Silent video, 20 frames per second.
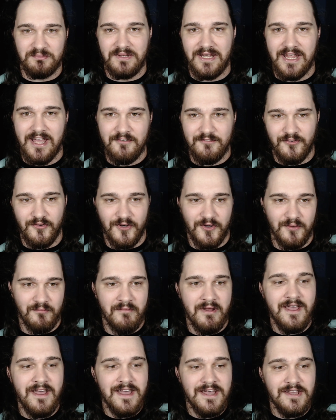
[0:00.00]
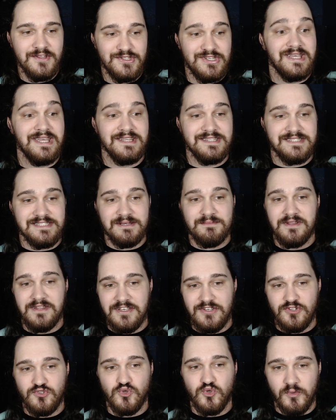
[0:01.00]
platform to get some of
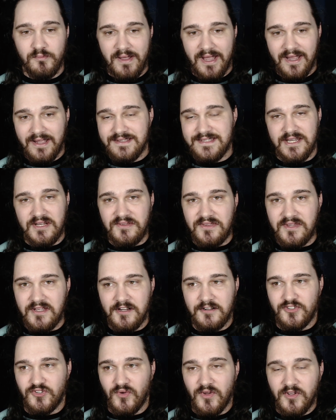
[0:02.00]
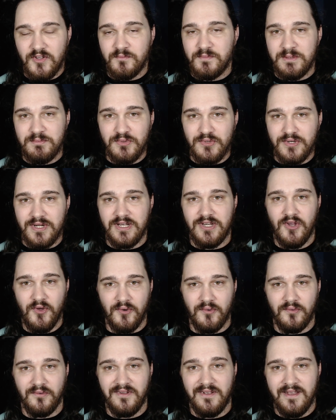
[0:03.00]
these cool bands out there so other people can
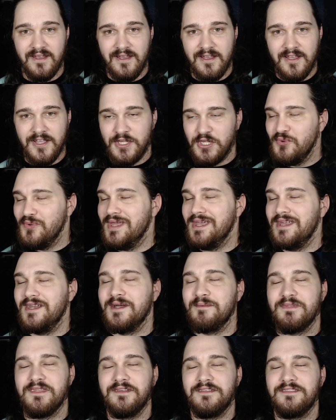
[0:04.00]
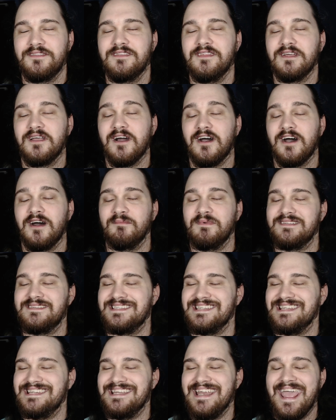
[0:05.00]
know. You hit up the, the
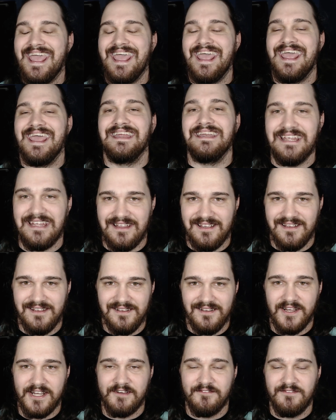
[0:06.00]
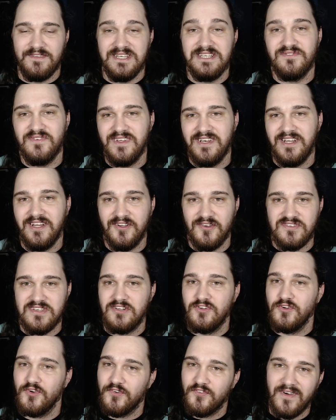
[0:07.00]
comments in any of these videos
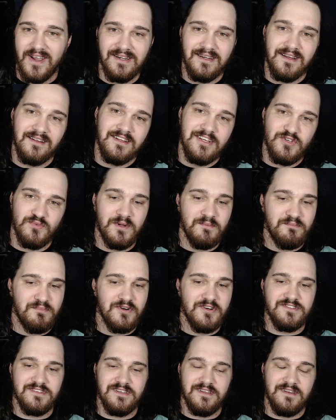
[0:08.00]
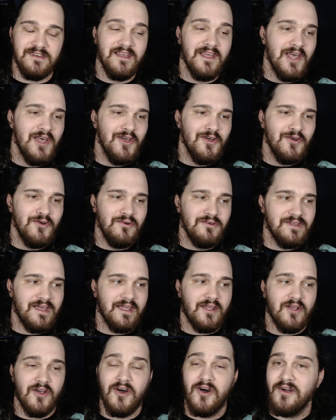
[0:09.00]
and you'll find at least one person who's
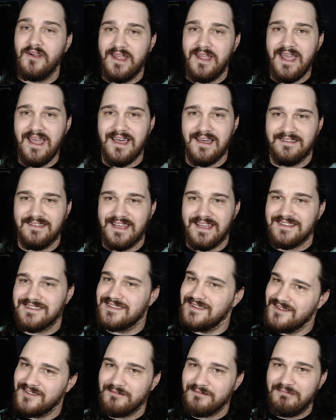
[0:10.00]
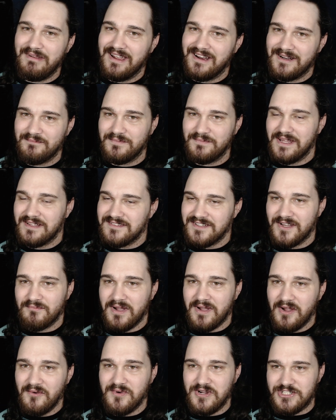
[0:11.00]
like, oh yeah, that's another band that's on
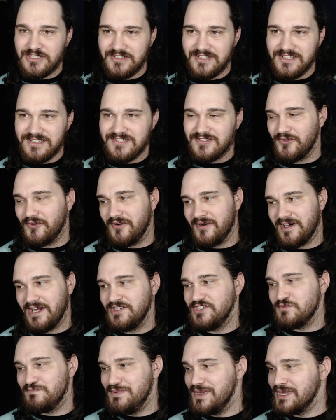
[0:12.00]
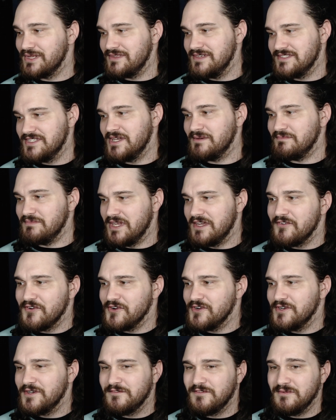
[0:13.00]
my wish list or I just picked this up, never
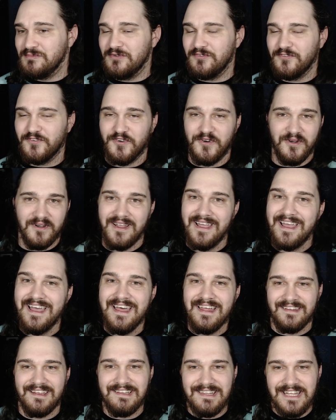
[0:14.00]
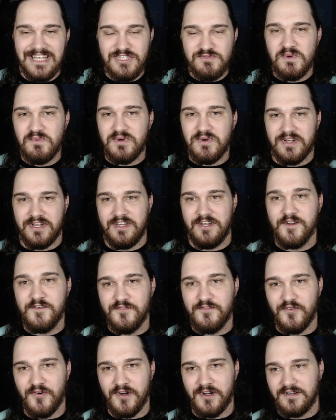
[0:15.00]
heard of them before. Like that's what we're
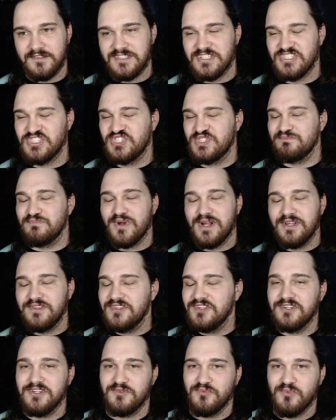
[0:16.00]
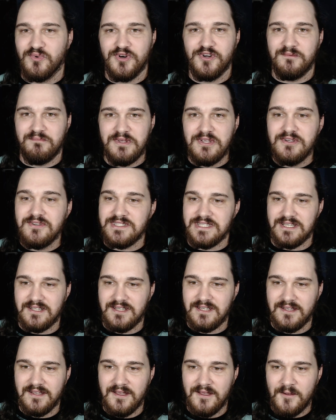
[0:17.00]
here for, to spread the good word of
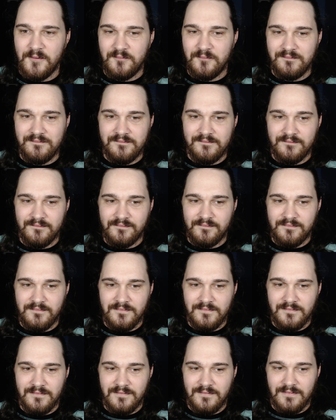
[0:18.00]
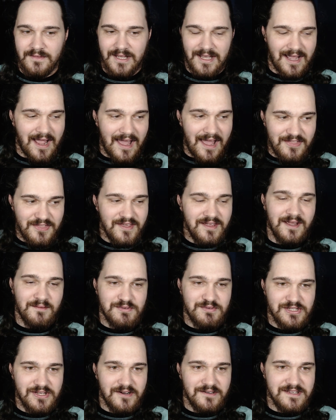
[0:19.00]
music. I think
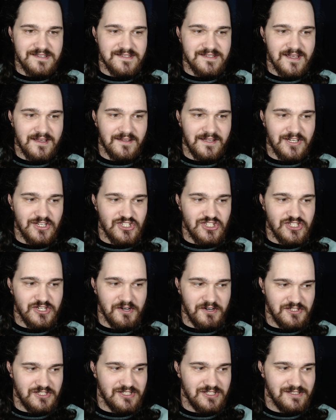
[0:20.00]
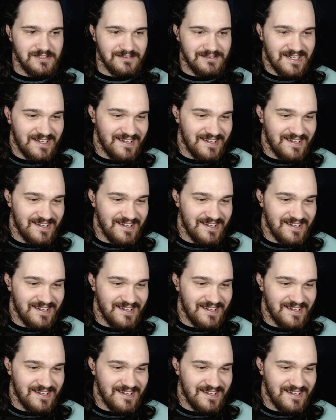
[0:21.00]
I'm starting to sound like a church.